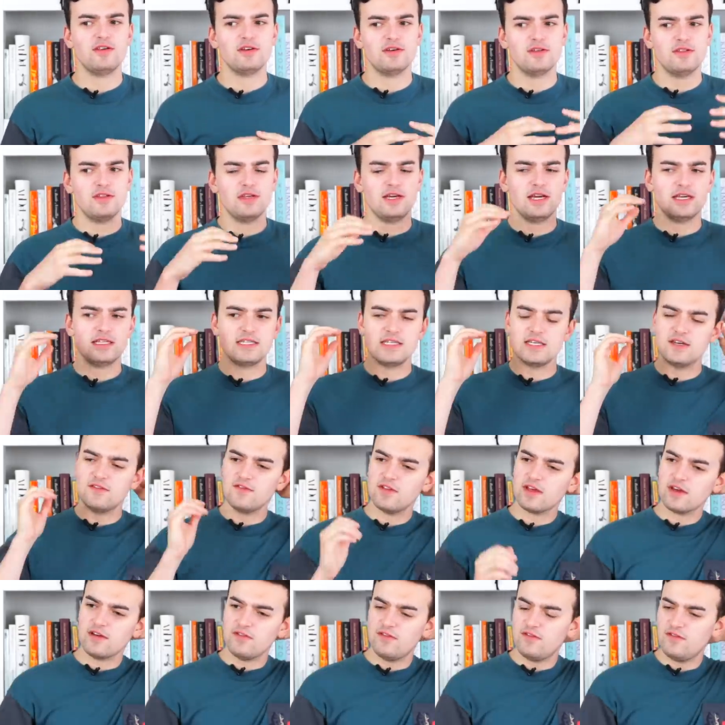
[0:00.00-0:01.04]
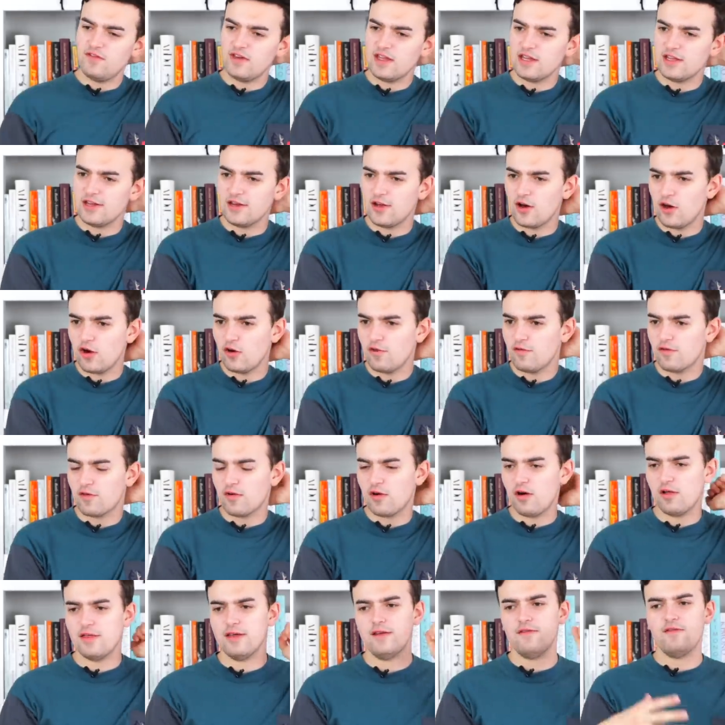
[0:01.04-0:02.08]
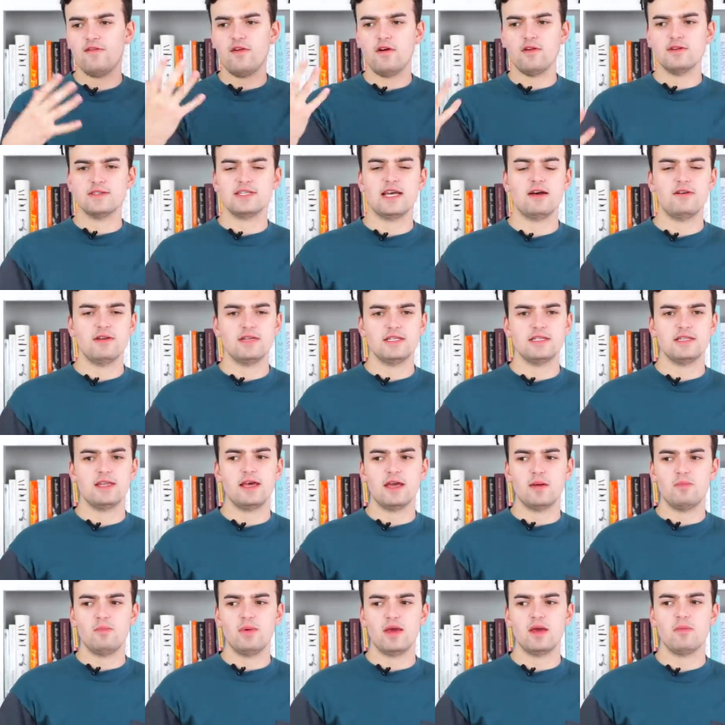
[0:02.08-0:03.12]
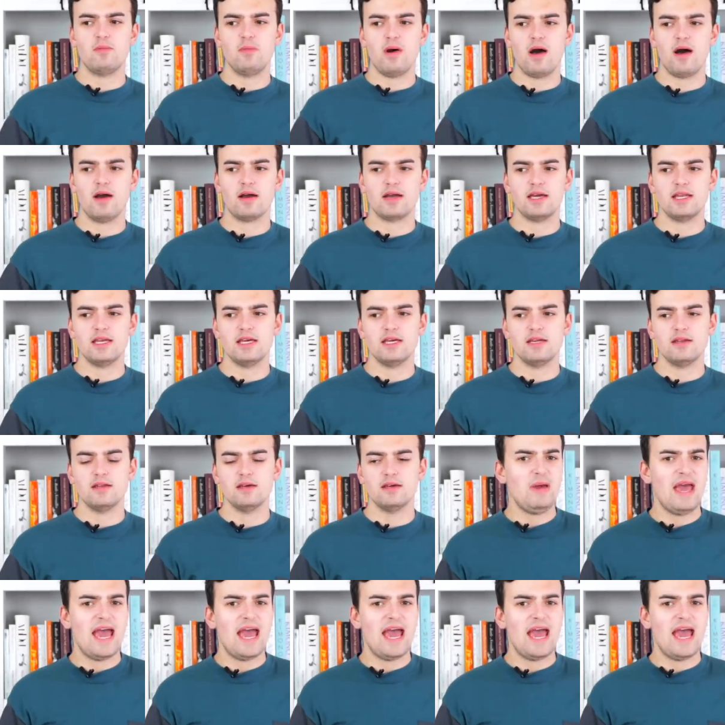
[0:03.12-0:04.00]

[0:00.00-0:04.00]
The the idea of like a fitted overall that falls out into like big pocketed